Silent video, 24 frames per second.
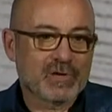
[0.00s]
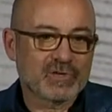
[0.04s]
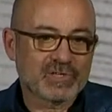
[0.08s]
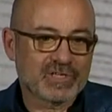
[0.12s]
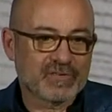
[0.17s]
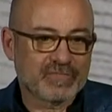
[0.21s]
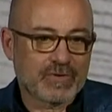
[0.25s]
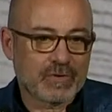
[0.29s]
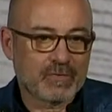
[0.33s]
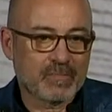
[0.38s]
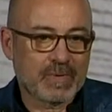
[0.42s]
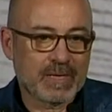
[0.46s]

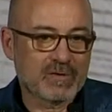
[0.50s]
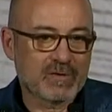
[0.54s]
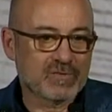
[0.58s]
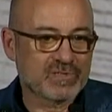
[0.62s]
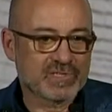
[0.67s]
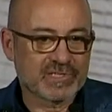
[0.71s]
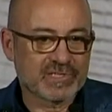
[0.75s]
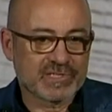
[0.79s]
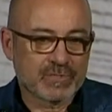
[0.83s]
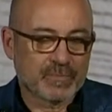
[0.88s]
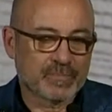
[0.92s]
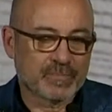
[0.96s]
from an
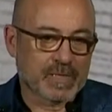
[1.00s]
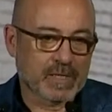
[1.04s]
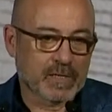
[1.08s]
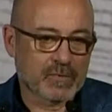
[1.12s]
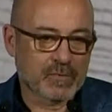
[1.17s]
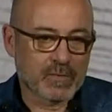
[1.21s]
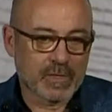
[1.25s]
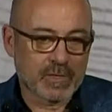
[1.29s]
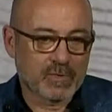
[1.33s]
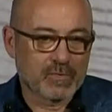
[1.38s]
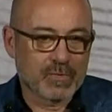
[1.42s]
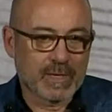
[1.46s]
industrial
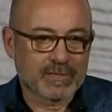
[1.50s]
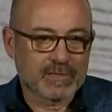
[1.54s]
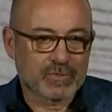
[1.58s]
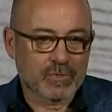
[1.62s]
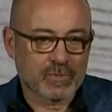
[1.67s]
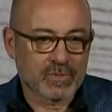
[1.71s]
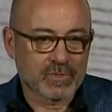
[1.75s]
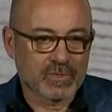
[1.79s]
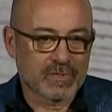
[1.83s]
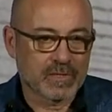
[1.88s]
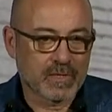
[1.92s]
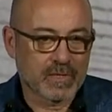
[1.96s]
viewpoint
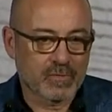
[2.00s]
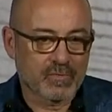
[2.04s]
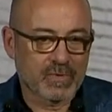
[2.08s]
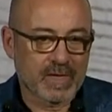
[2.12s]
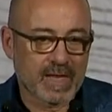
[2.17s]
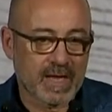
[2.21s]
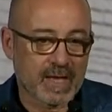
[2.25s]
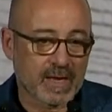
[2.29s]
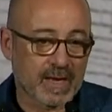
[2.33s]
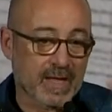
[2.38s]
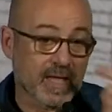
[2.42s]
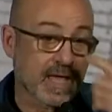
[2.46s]
are
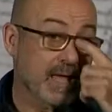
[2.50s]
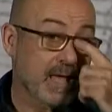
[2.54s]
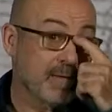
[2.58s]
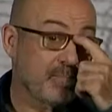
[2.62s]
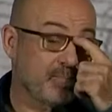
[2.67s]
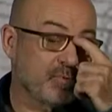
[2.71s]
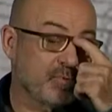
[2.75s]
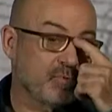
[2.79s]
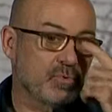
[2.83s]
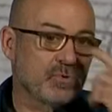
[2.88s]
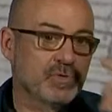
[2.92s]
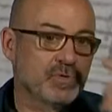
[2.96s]
not
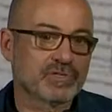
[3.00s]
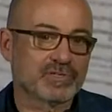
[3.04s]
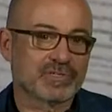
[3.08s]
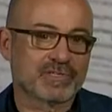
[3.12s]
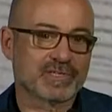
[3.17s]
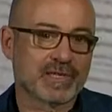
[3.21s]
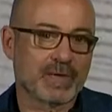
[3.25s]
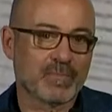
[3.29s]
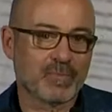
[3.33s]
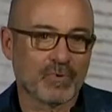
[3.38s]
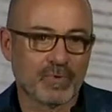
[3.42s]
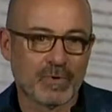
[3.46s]
doing it
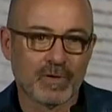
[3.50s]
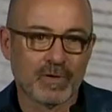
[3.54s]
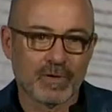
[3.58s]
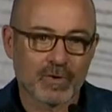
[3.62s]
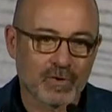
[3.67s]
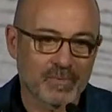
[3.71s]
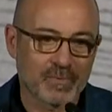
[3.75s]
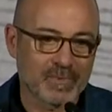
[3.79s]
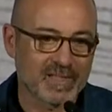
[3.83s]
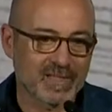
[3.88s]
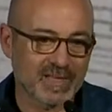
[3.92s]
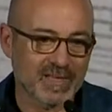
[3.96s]

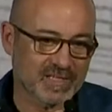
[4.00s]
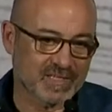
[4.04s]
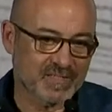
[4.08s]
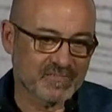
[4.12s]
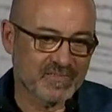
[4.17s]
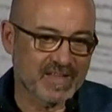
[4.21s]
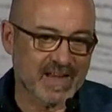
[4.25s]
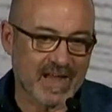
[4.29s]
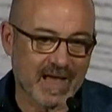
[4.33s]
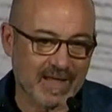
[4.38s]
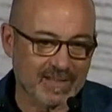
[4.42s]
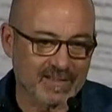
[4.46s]
from
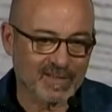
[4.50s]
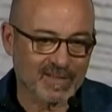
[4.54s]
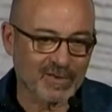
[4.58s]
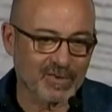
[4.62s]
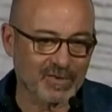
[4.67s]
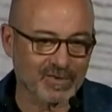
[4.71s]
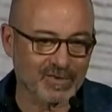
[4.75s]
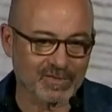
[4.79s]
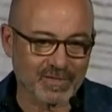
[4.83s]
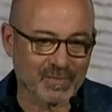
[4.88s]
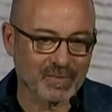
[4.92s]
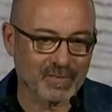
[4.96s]
an
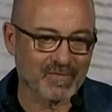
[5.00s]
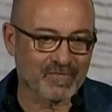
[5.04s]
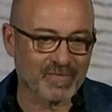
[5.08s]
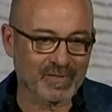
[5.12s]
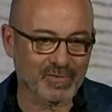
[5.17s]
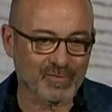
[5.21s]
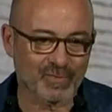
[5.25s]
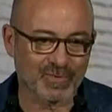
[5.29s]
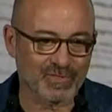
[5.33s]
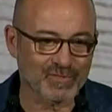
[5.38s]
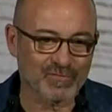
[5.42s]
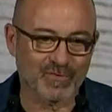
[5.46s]
environmental
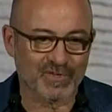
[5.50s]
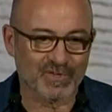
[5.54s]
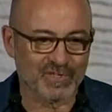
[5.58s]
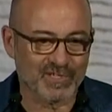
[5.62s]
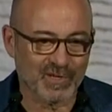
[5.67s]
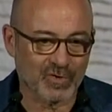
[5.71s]
viewpoint,